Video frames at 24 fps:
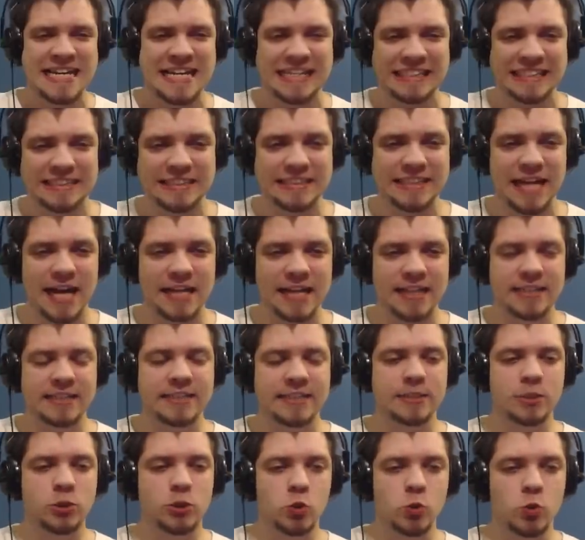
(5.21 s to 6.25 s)
I decided
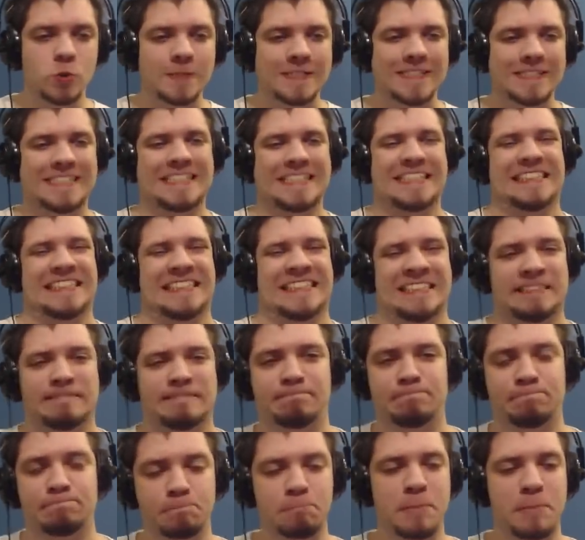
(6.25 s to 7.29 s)
to
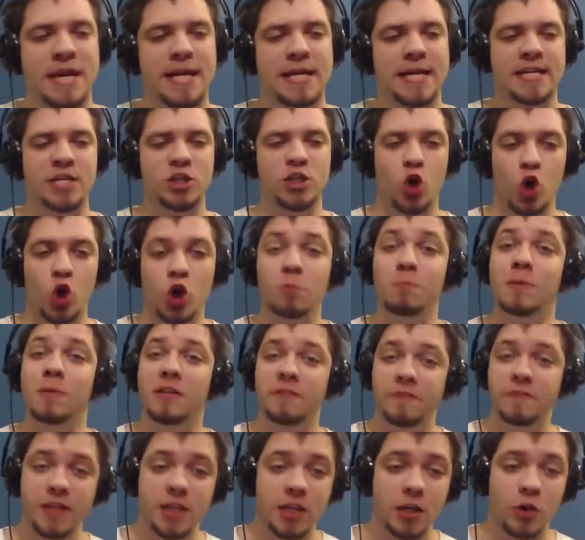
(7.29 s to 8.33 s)
make a
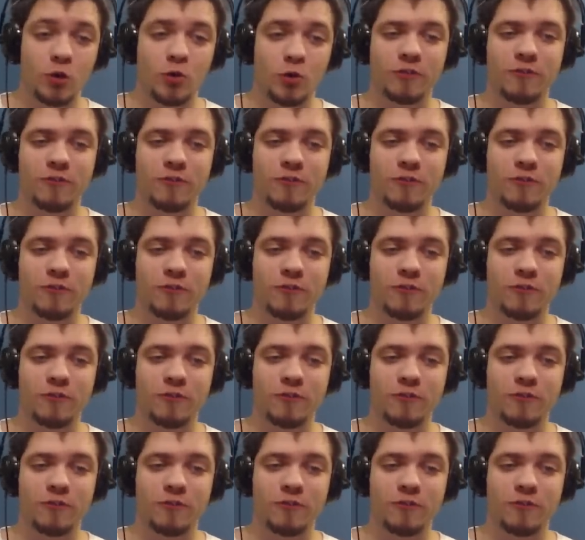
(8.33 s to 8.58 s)
normal video